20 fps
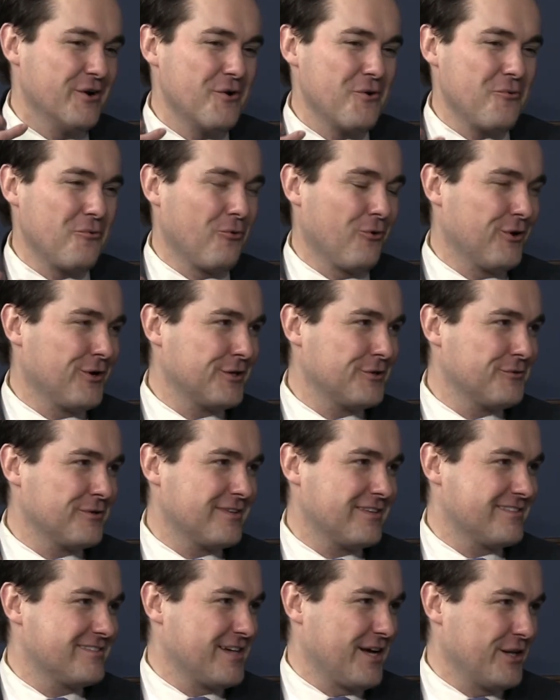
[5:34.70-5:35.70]
world with a
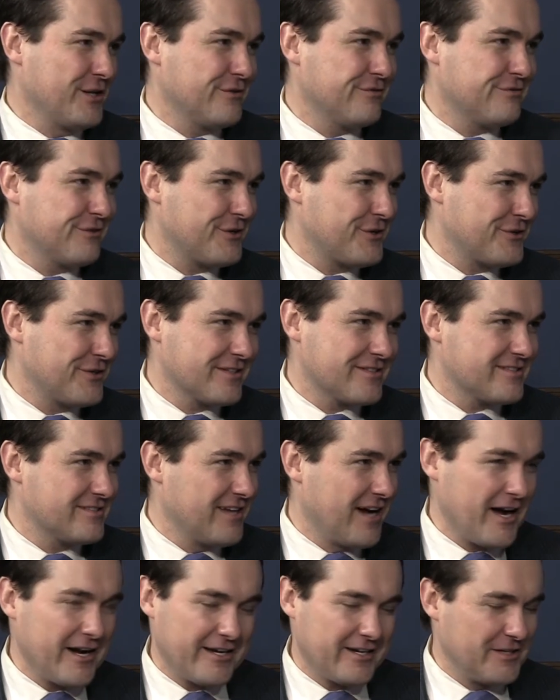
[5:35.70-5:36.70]
telephone, it's
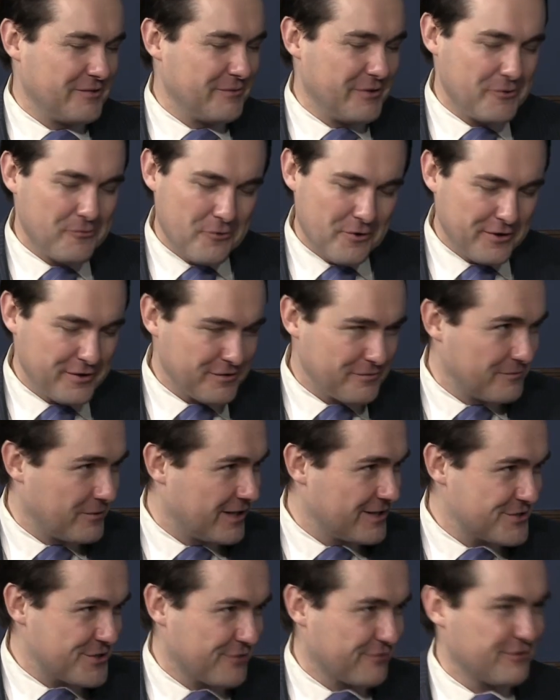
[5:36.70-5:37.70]
not going to be worth
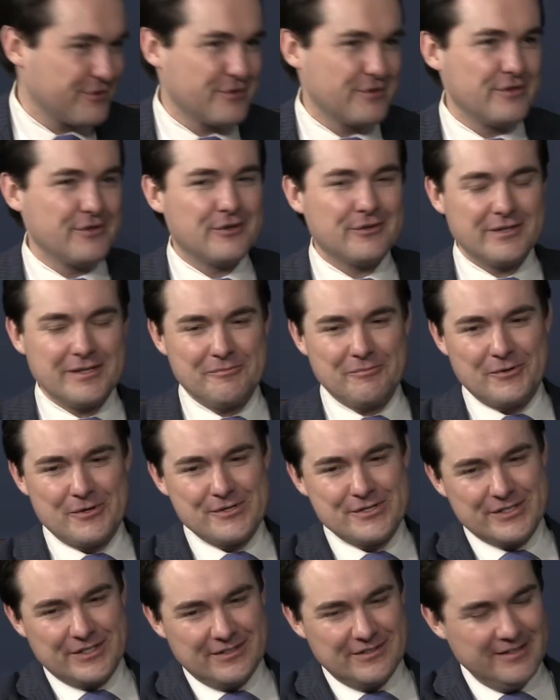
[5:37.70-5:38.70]
much. Right. If you're the only
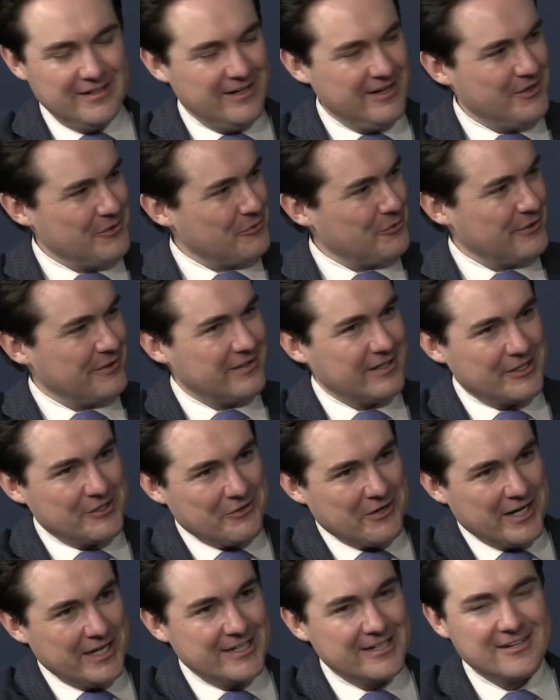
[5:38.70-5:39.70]
person with a
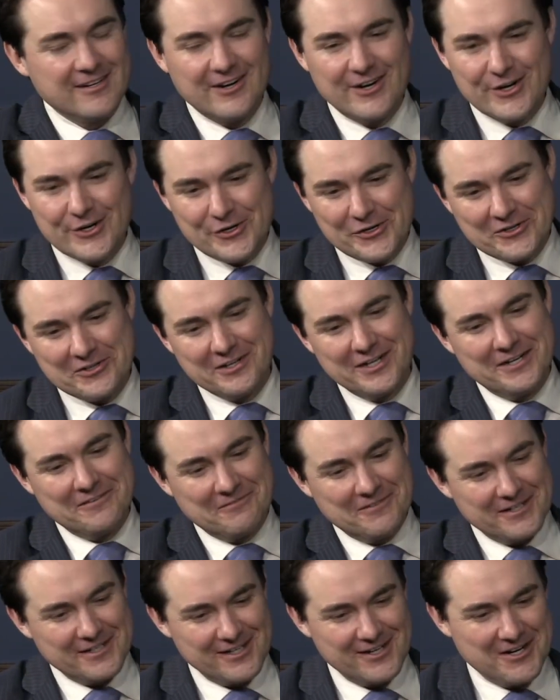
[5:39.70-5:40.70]
credit card or credit
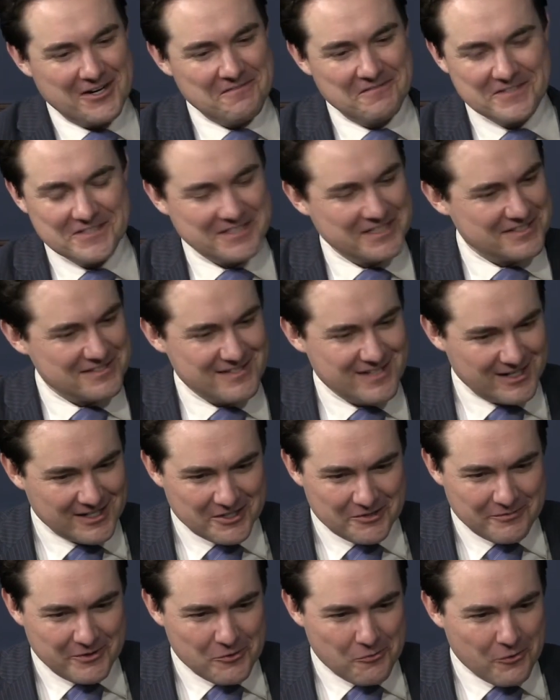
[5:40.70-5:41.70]
card machine, it's not going
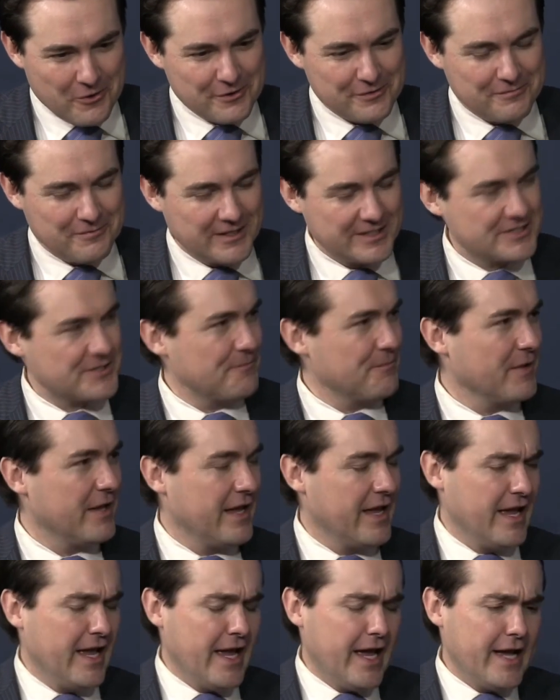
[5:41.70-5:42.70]
to be worth much.
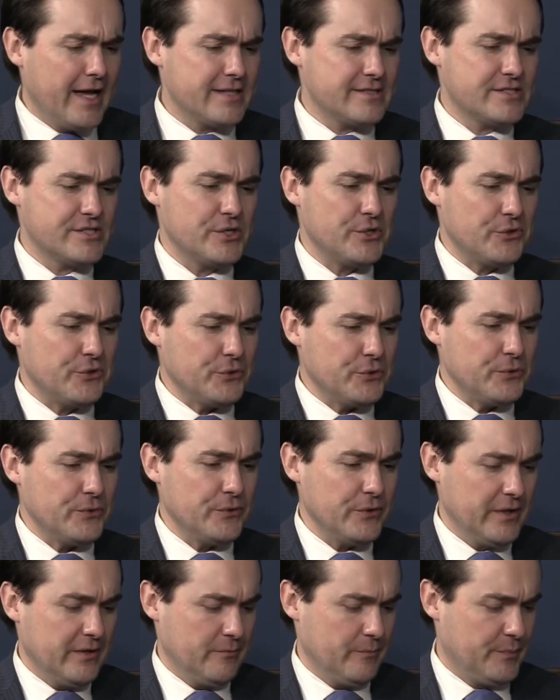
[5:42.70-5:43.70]
And so
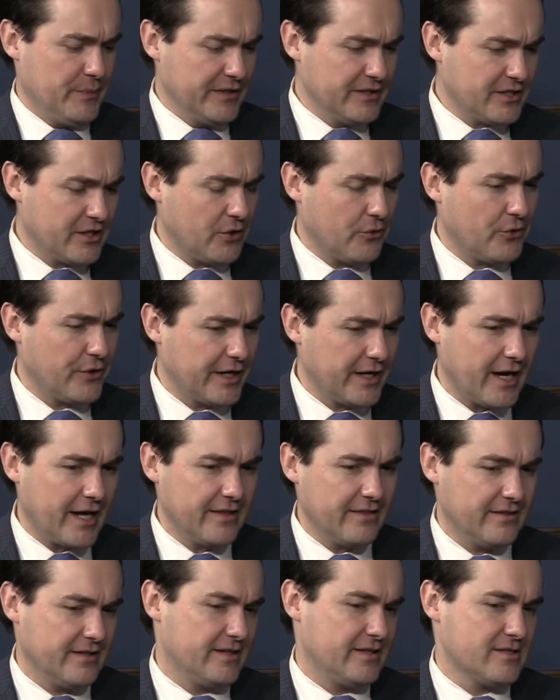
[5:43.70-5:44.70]
Bitcoin, I
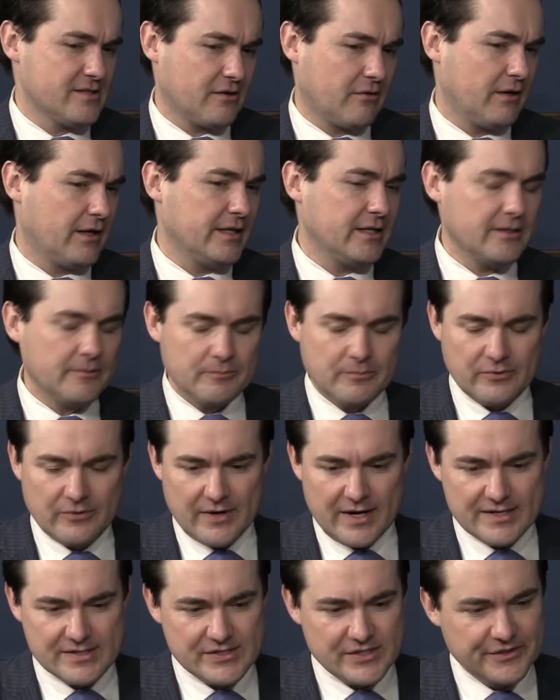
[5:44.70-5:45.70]
think, is quite
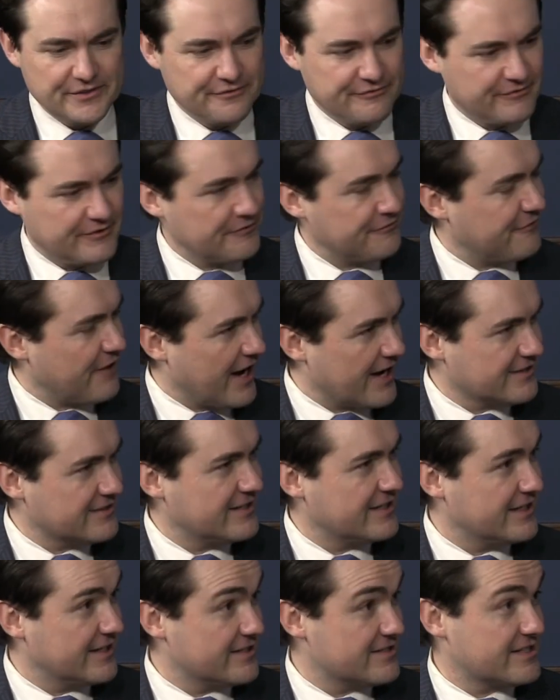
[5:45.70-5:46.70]
impressive. The fact
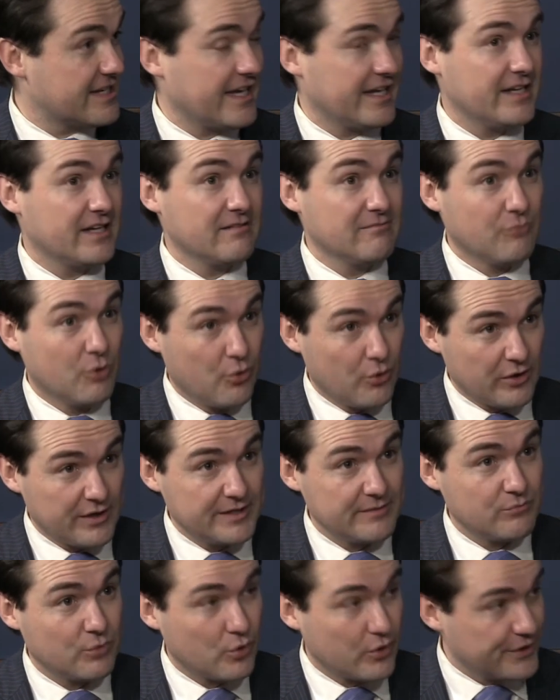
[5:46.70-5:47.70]
that it's getting more and
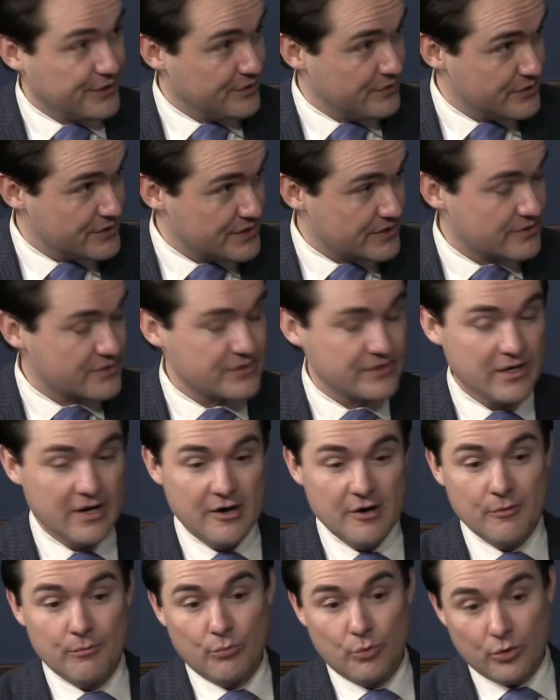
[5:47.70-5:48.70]
more users,
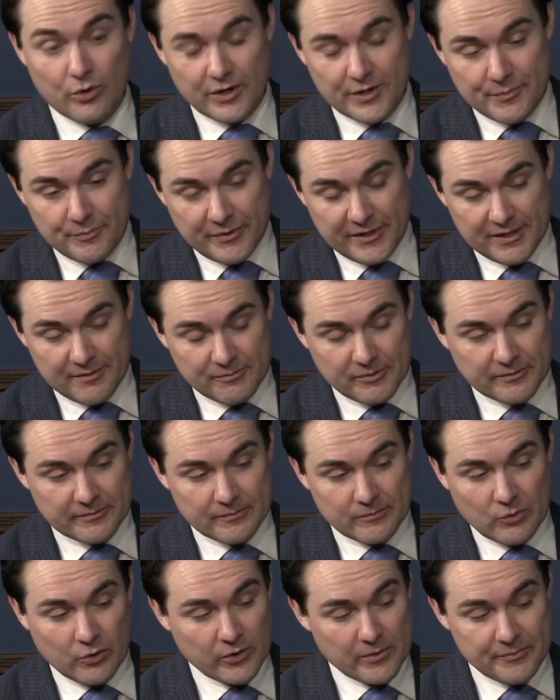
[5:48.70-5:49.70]
more and people,
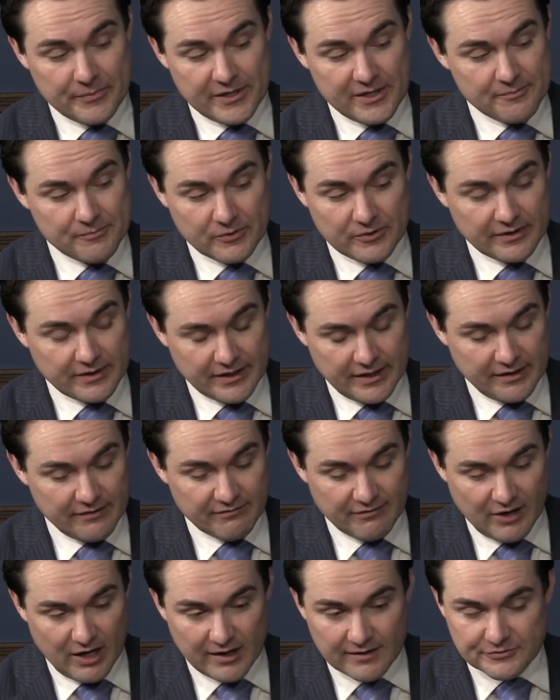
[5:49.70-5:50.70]
more people
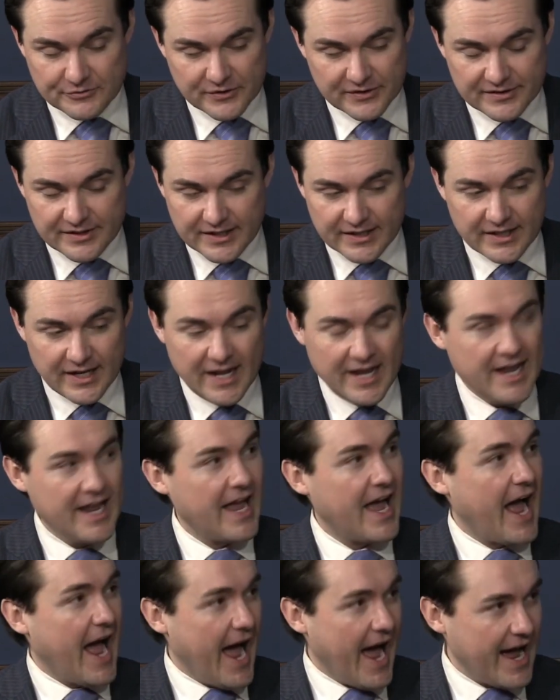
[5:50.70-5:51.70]
involved with it.
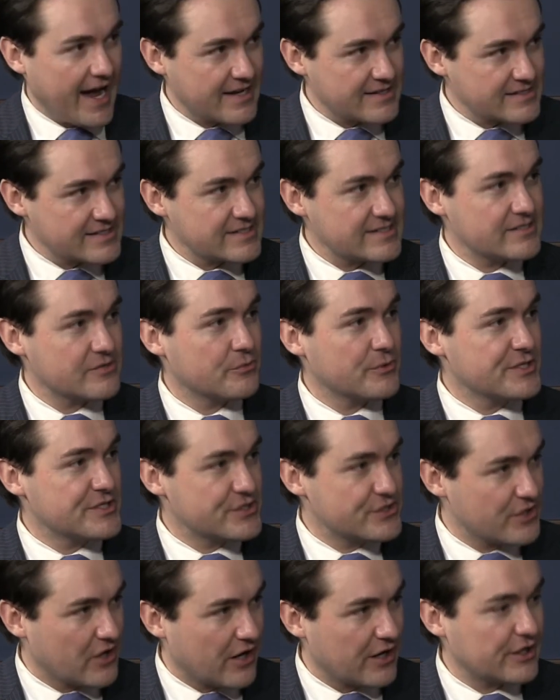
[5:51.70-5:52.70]
As we
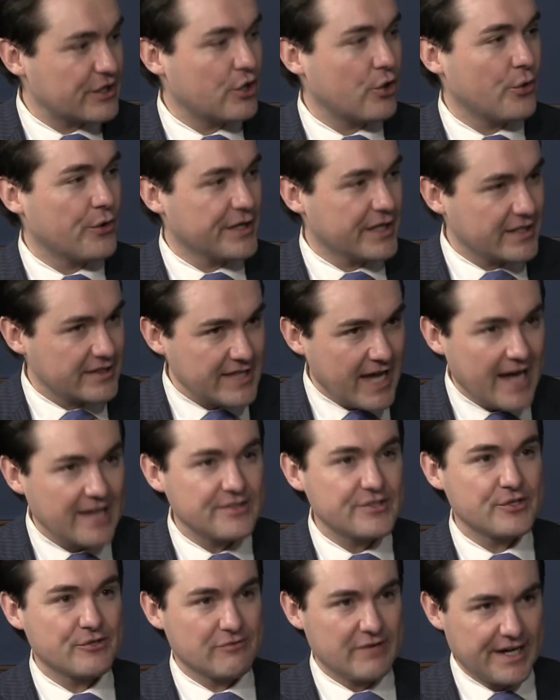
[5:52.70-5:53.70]
start going in that
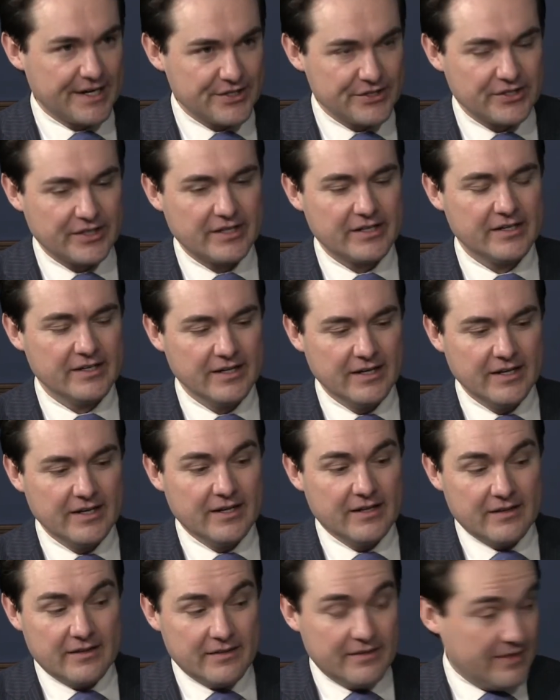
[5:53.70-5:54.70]
direction,
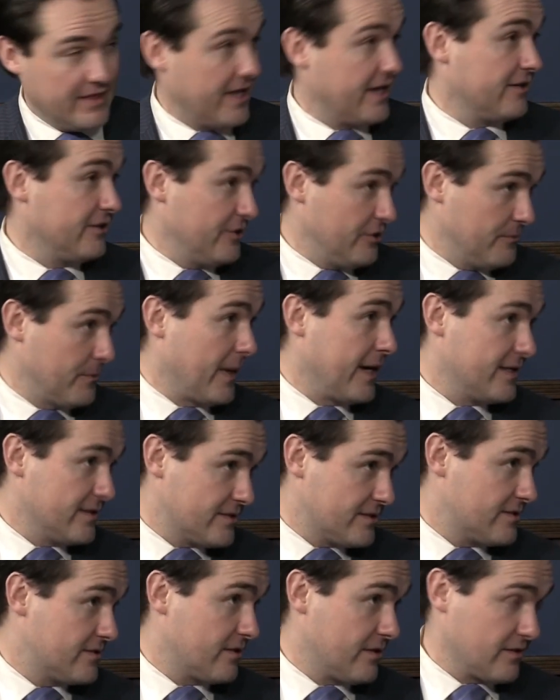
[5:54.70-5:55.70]
then you might
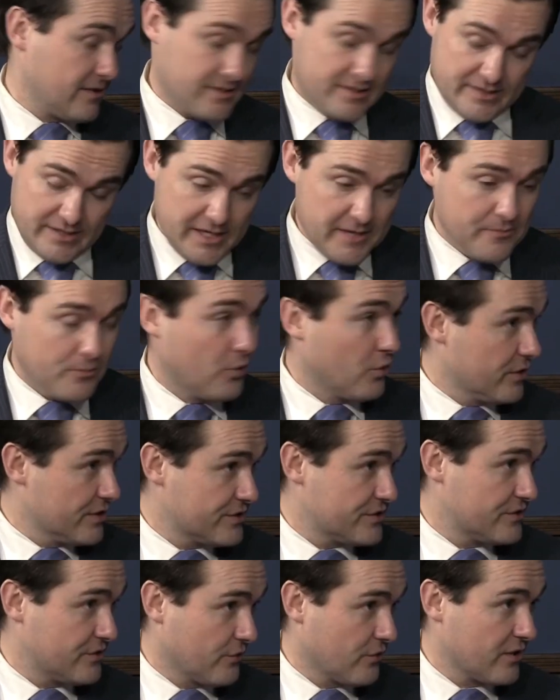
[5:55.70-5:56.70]
st- see more
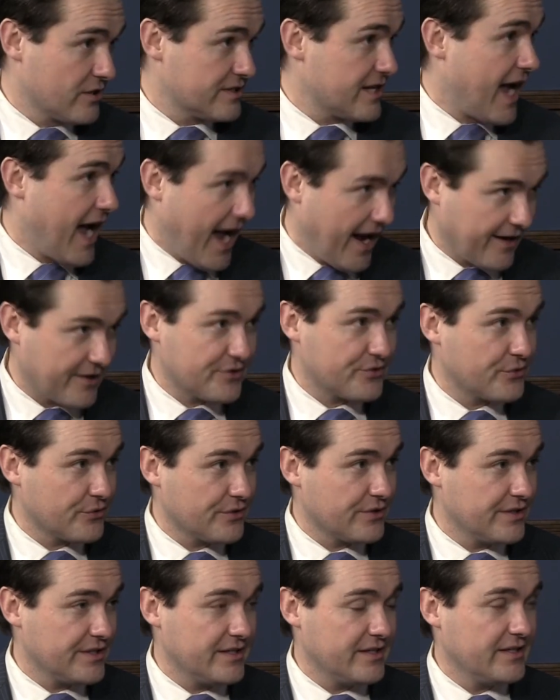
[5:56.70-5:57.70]
stores
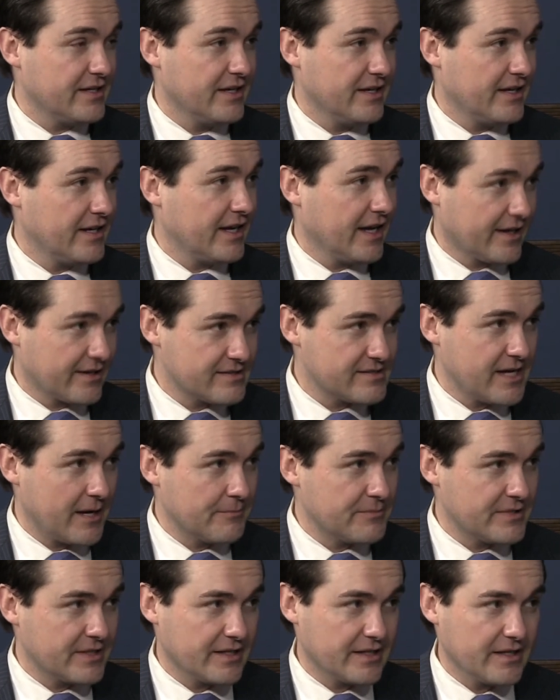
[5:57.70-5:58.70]
actually
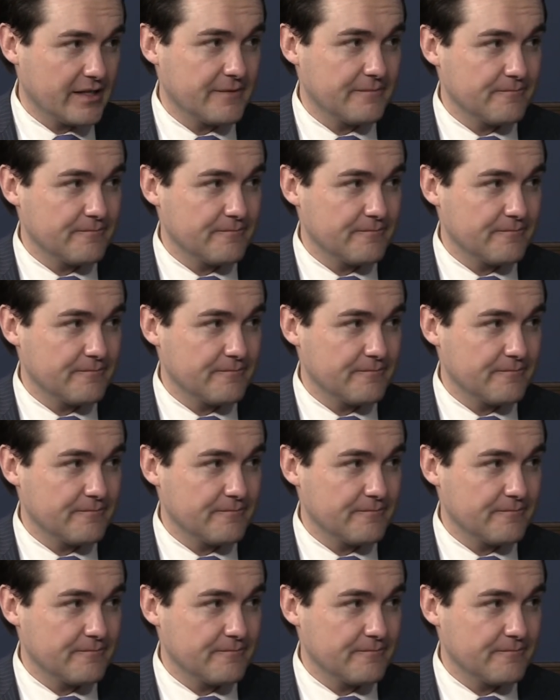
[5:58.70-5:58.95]
accepting it.